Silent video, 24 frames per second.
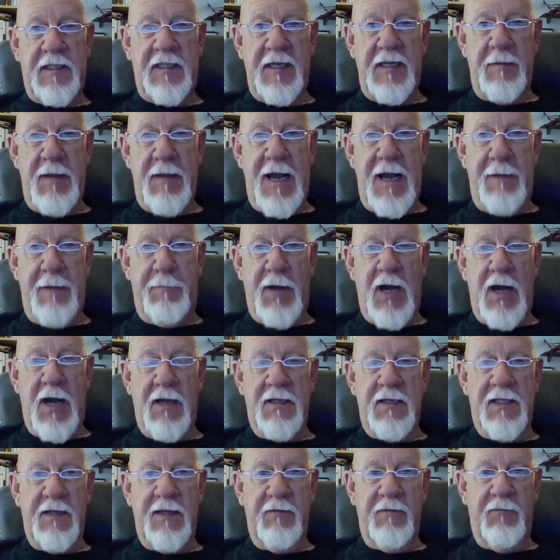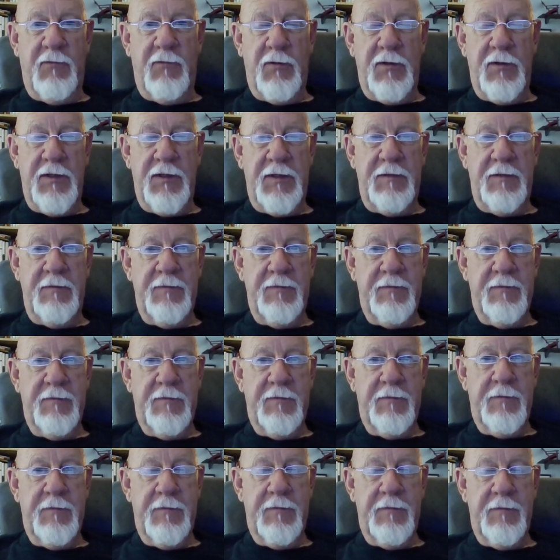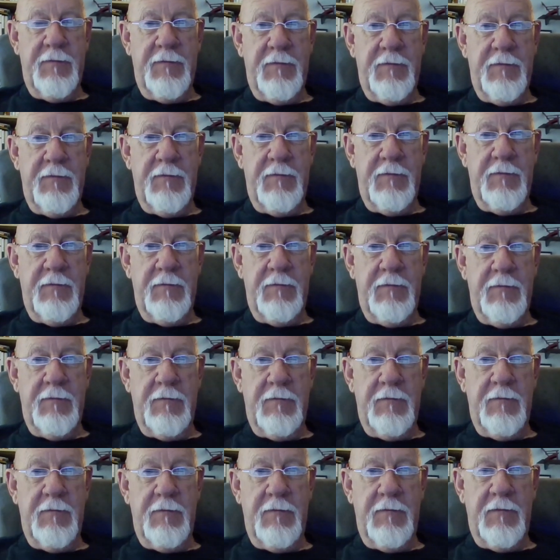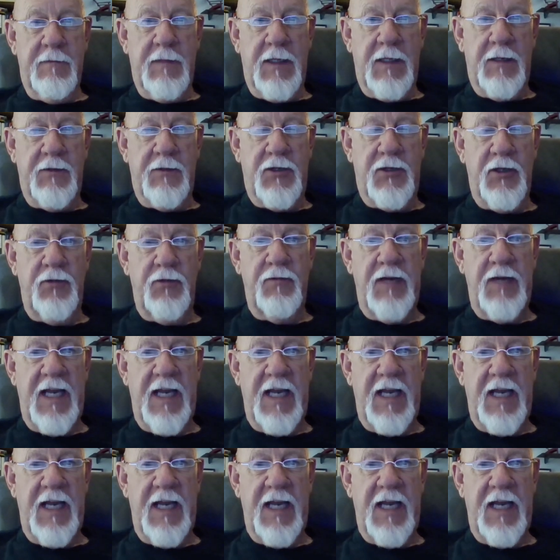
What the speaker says: two negatives, and I'd like to know more